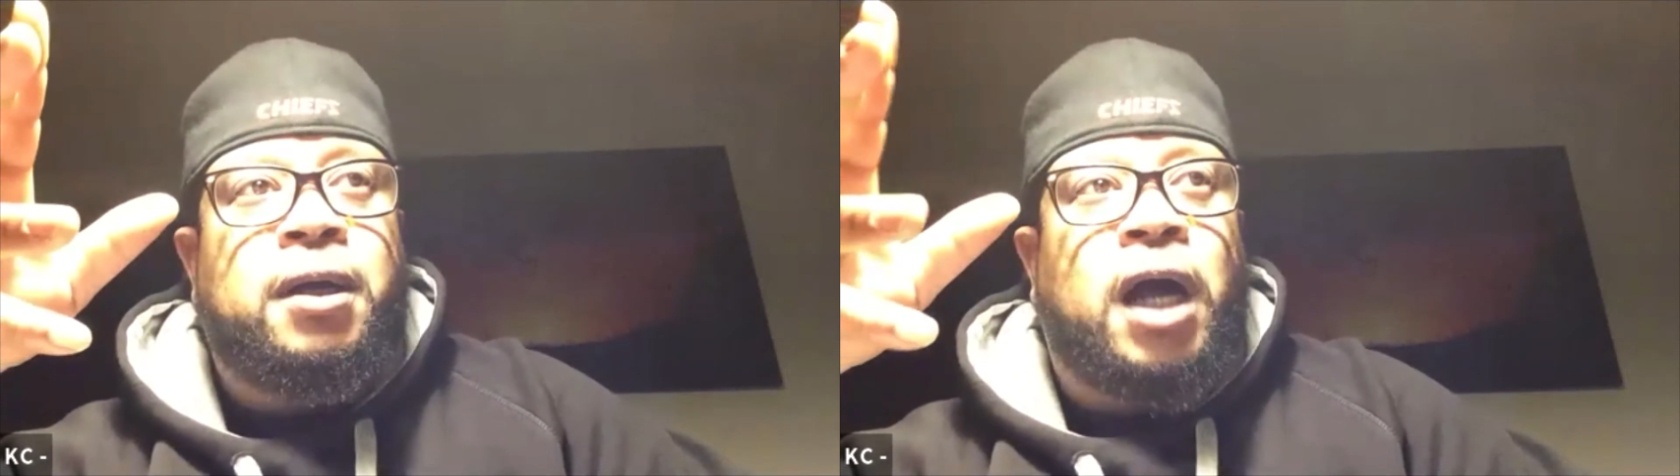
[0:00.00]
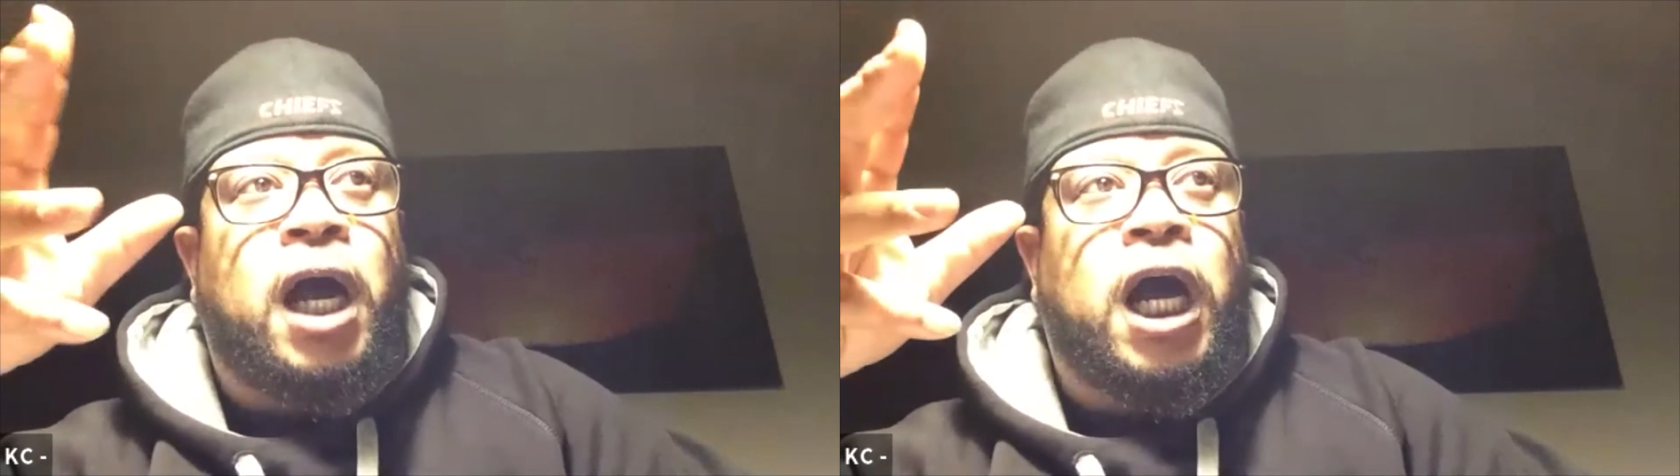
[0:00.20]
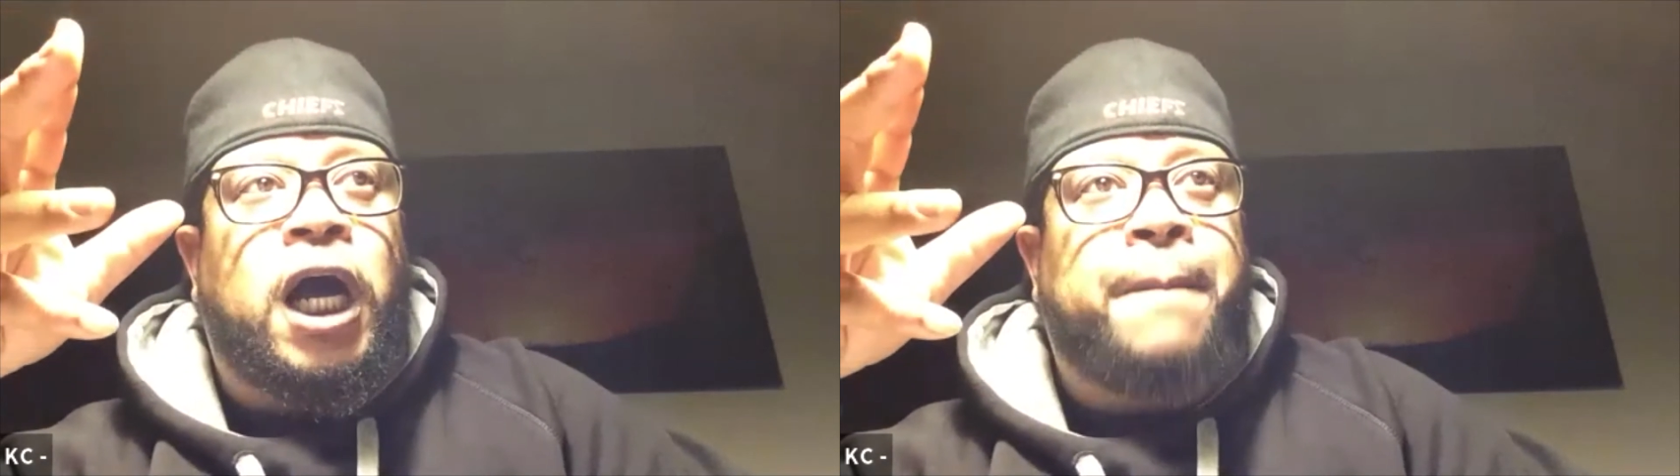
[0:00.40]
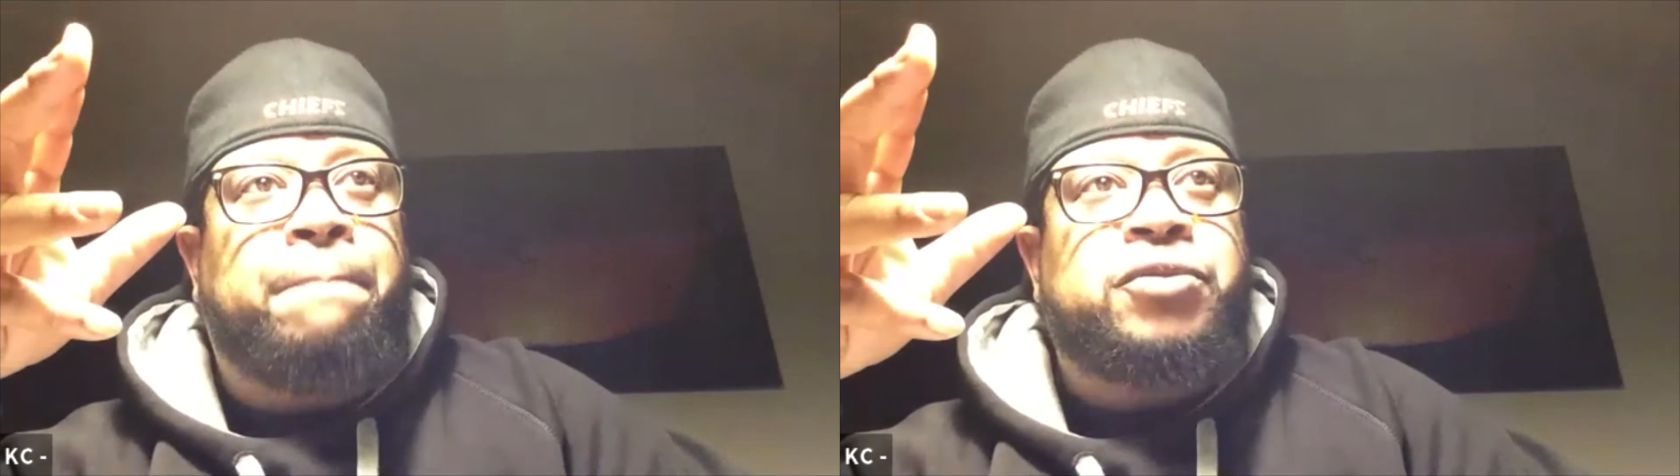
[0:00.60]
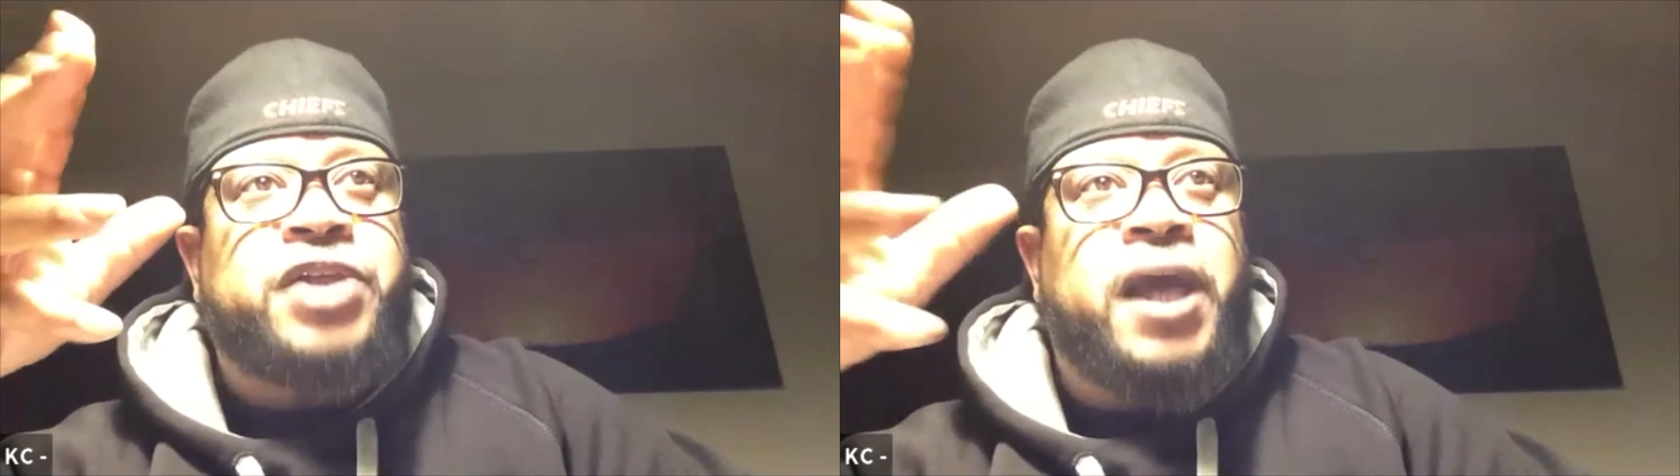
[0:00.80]

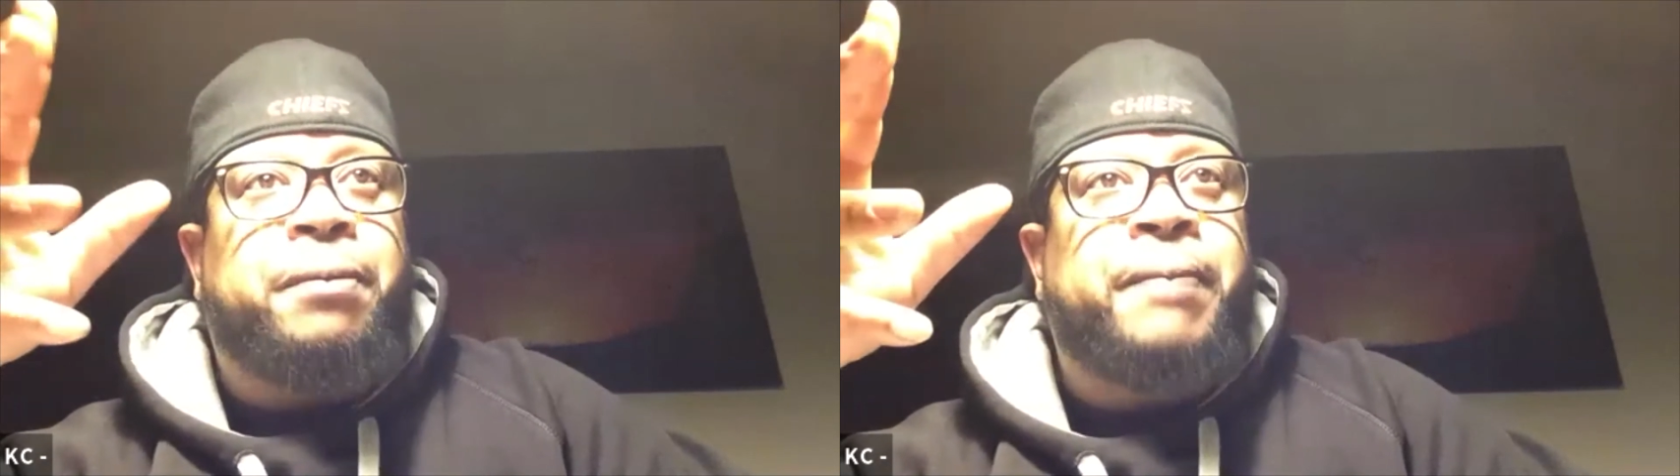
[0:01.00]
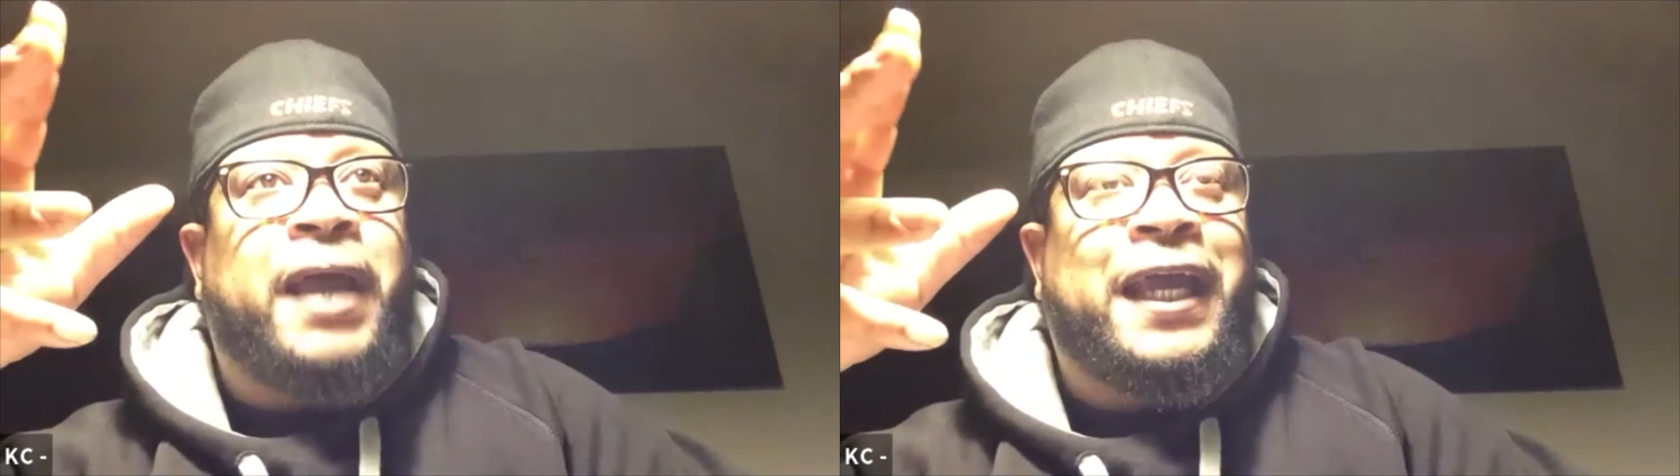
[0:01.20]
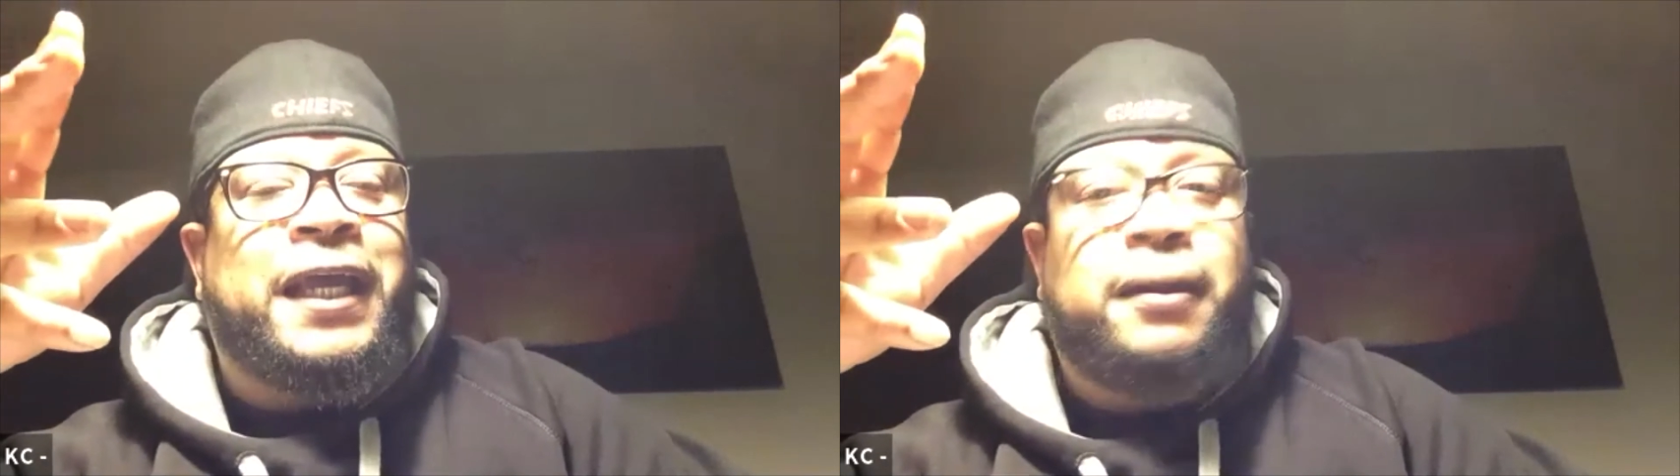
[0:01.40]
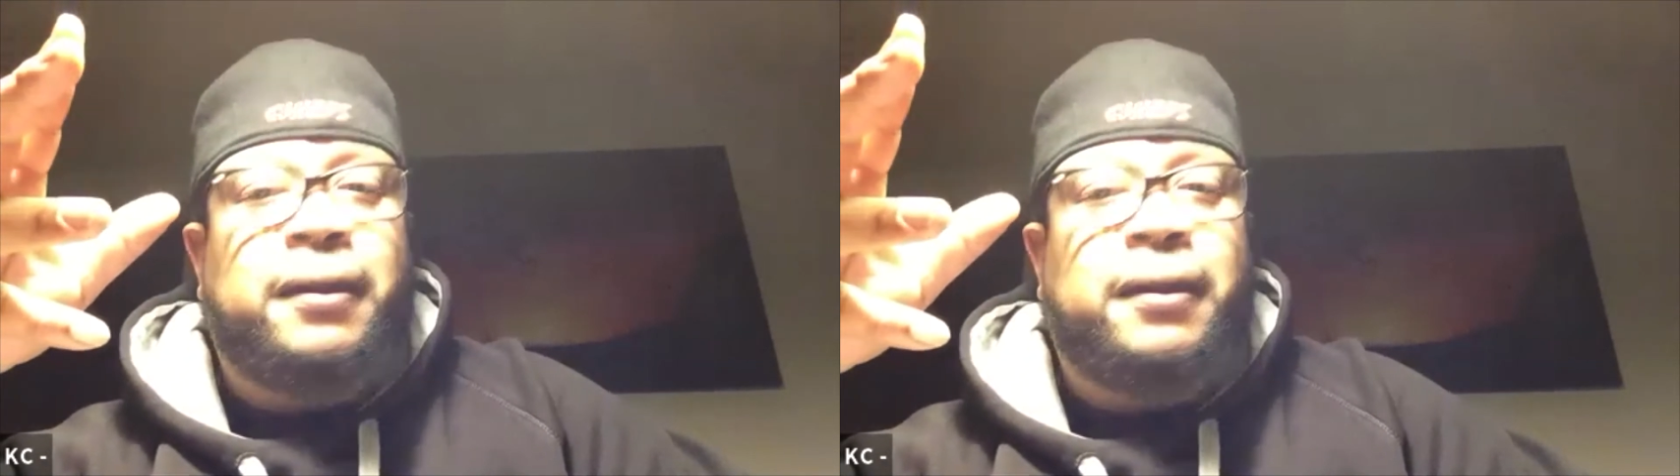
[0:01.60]
Tampa Bay